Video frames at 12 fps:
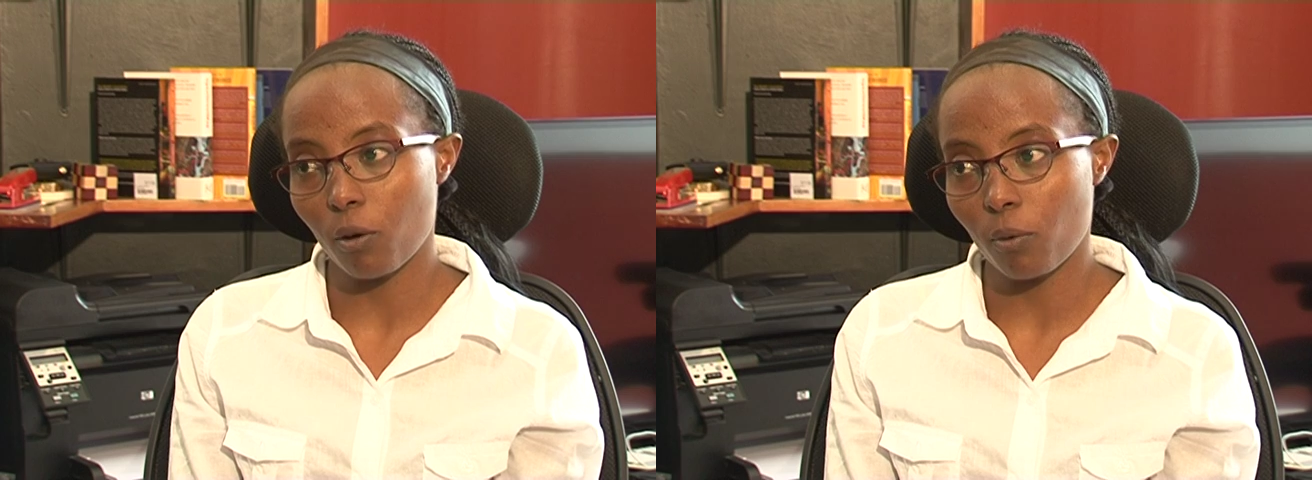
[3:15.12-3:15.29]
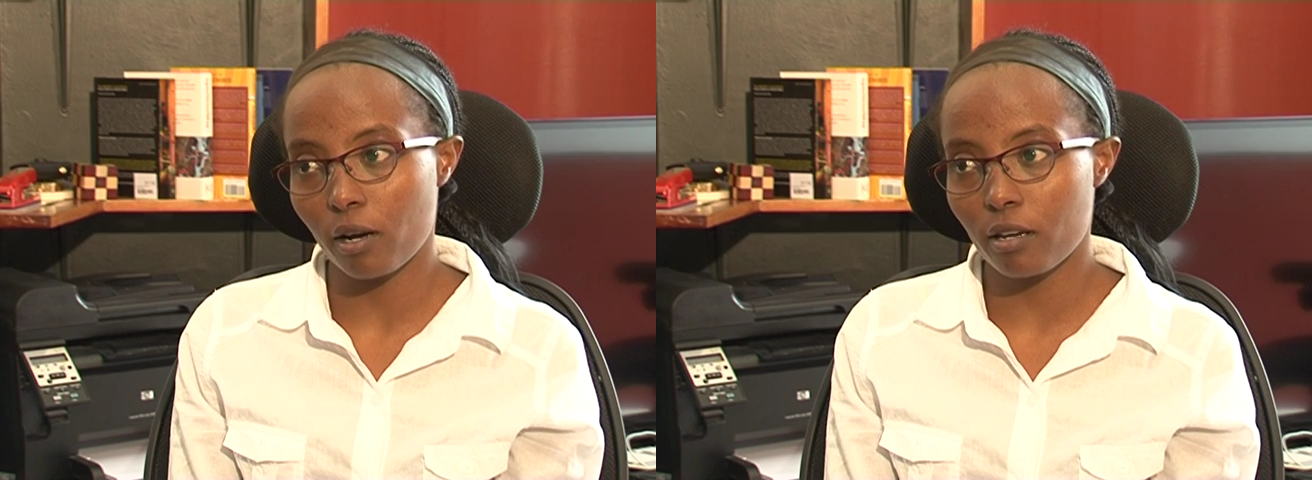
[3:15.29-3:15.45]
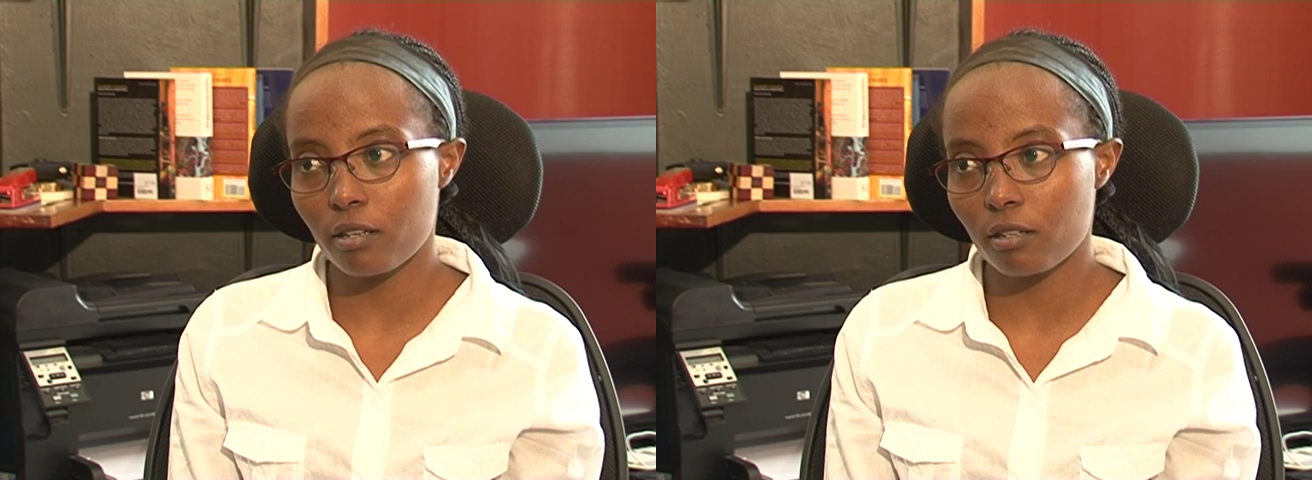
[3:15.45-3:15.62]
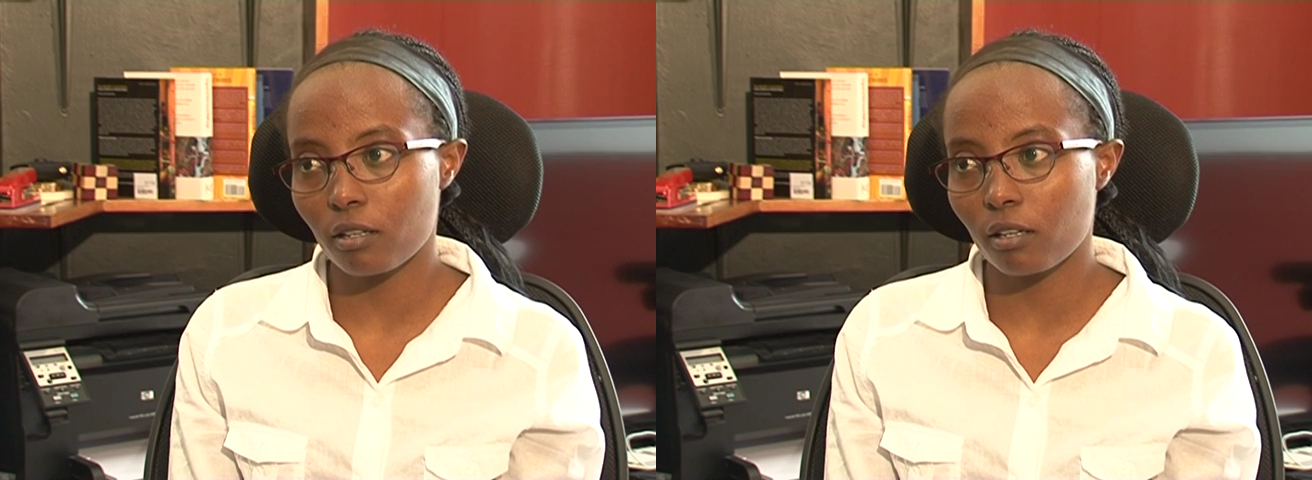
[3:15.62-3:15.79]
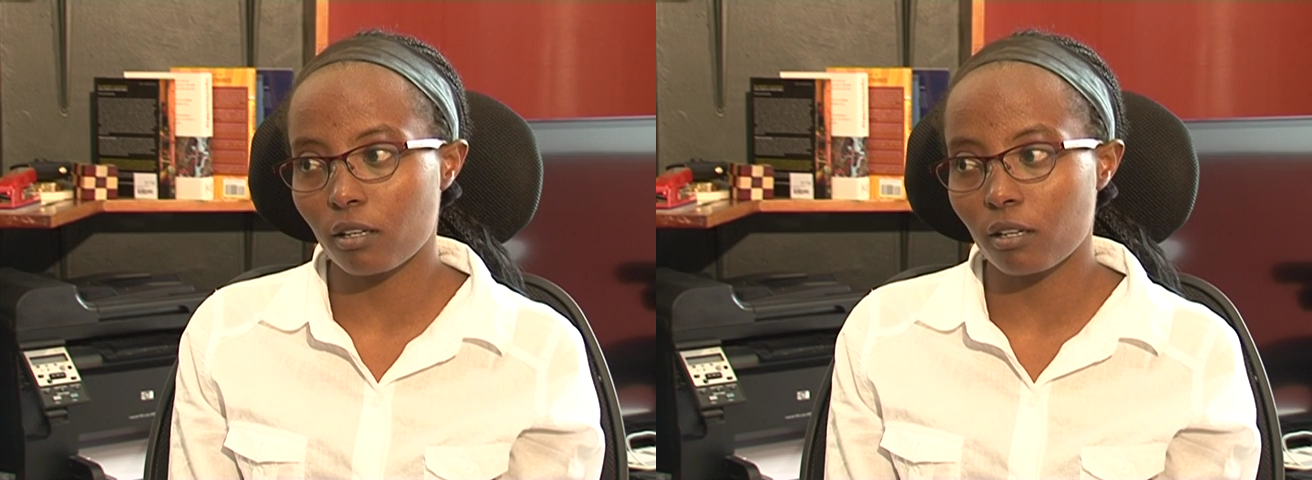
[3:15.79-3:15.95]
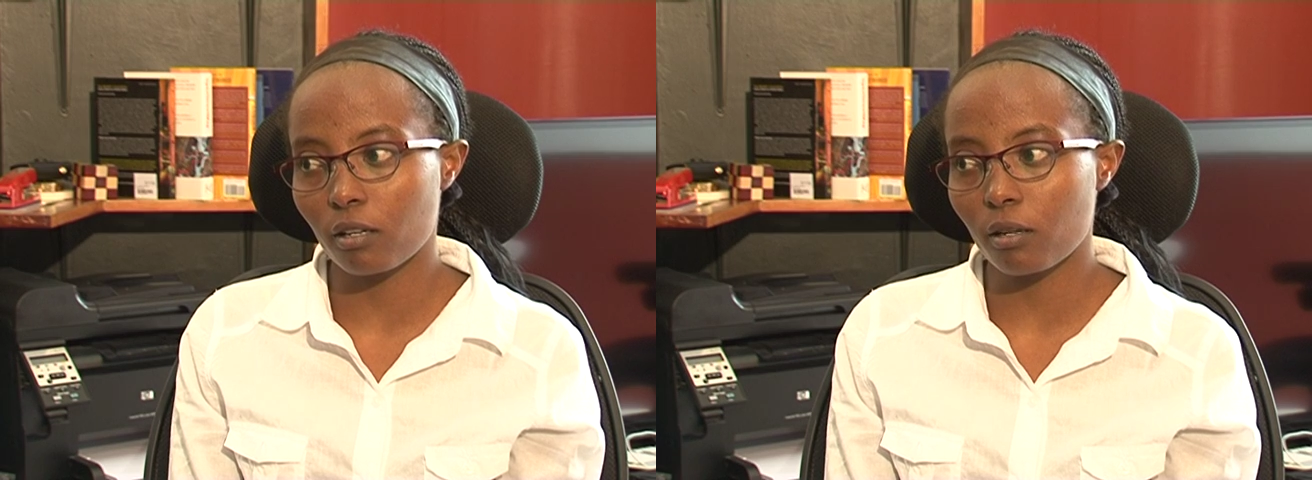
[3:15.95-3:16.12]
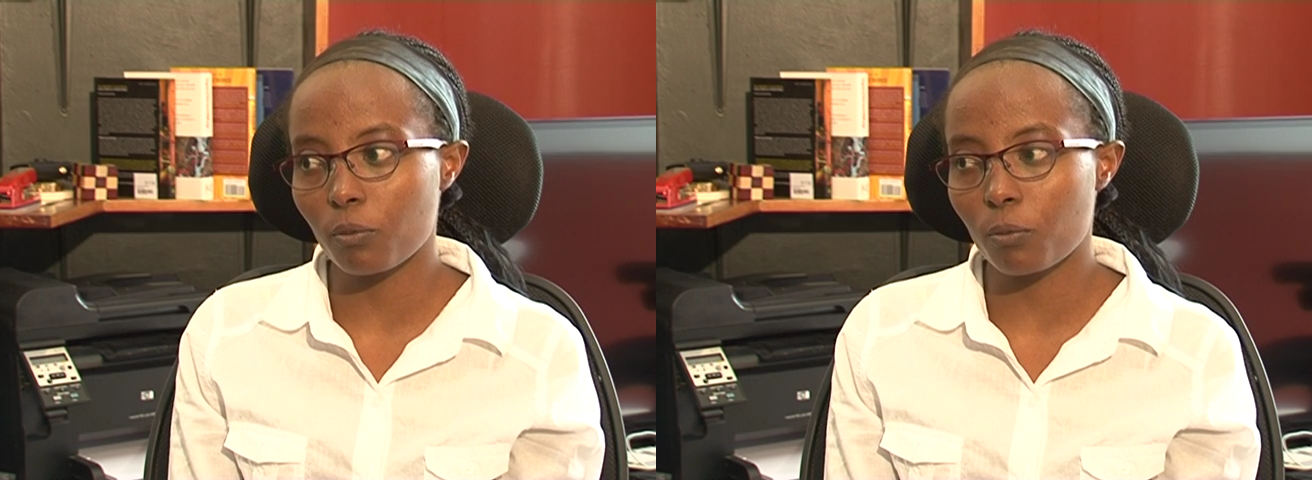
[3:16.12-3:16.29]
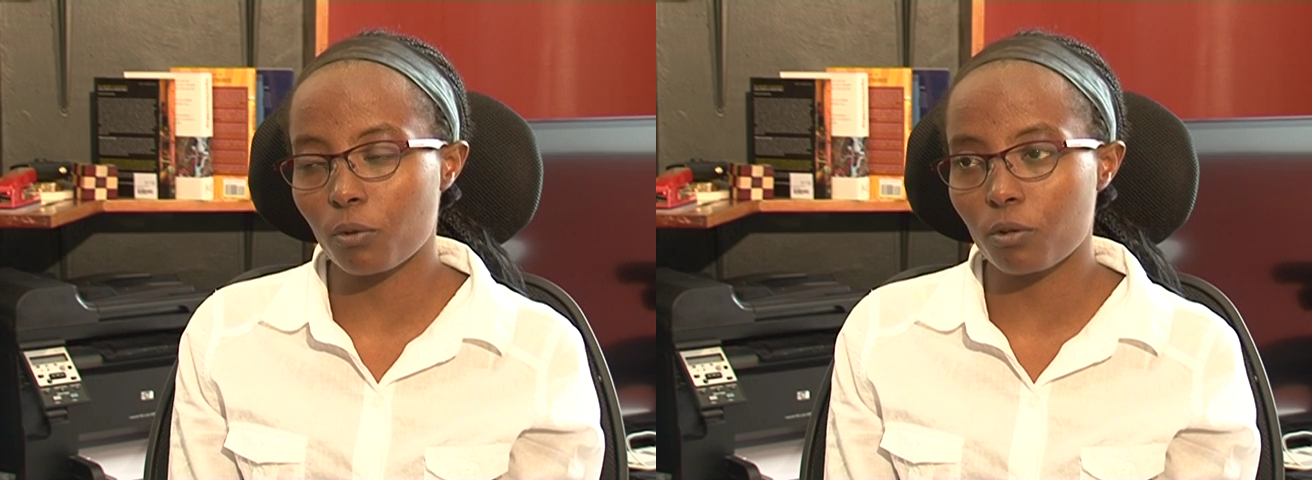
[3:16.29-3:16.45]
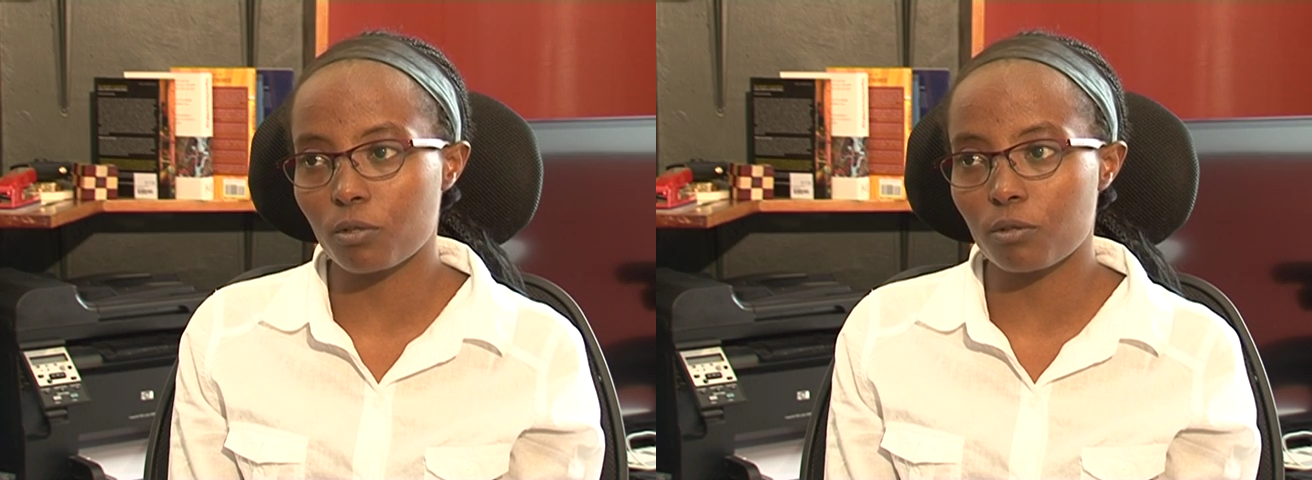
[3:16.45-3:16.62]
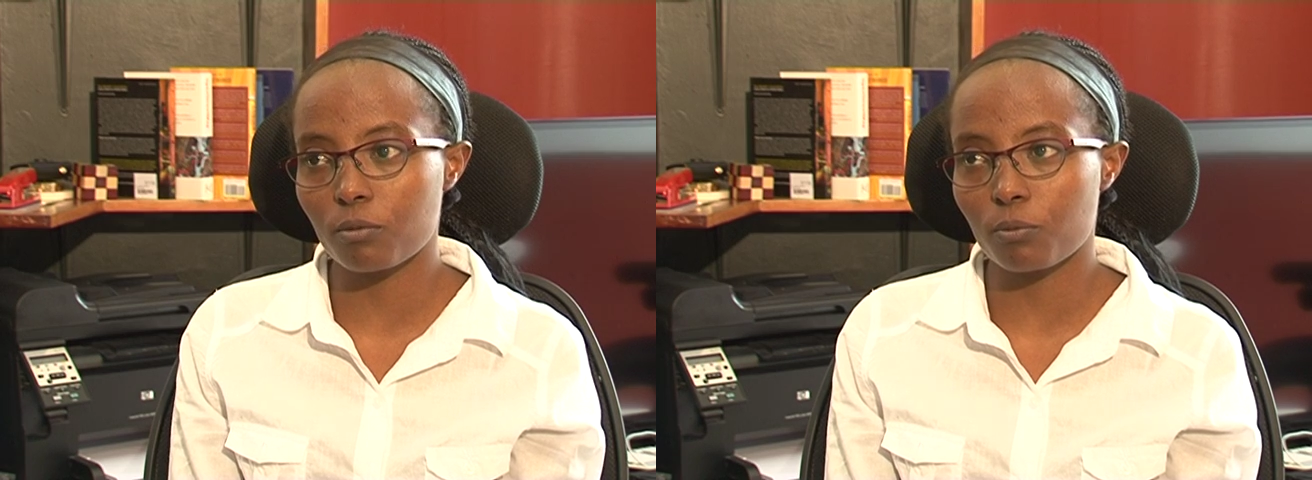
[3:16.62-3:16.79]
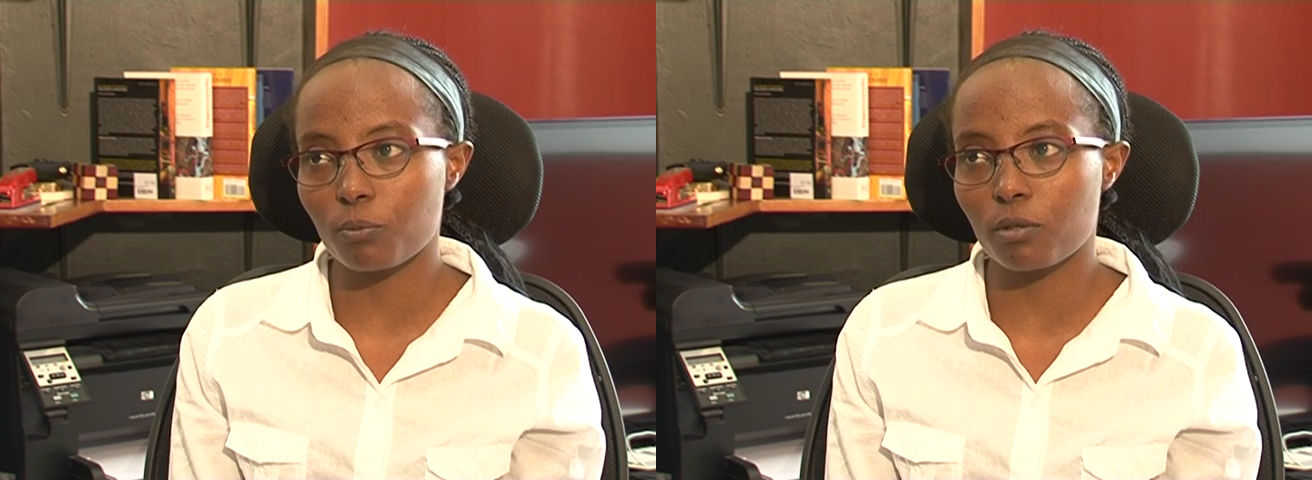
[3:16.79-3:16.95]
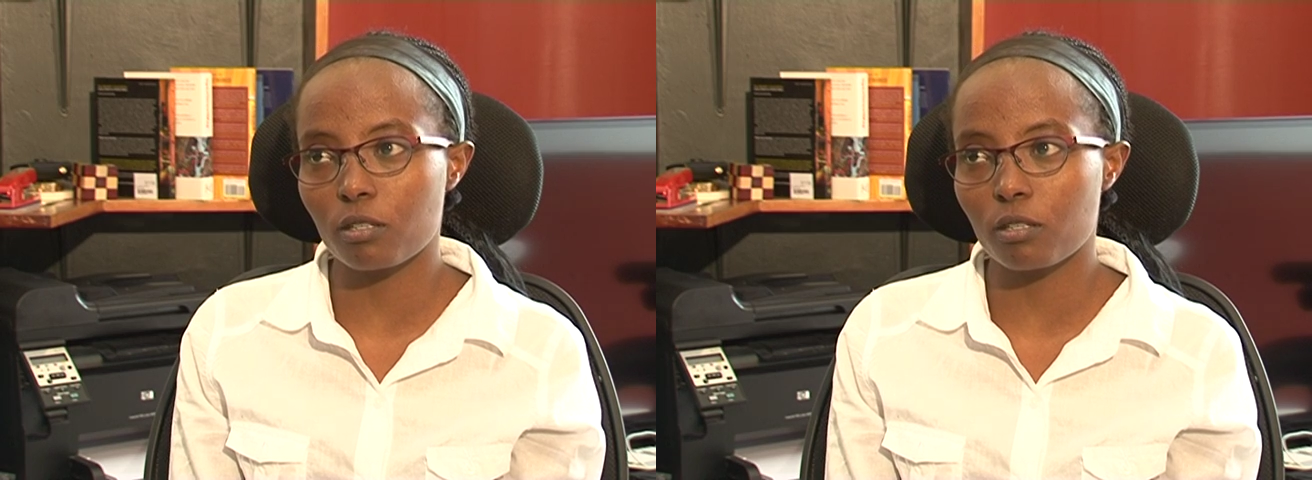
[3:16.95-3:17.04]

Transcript: Award, because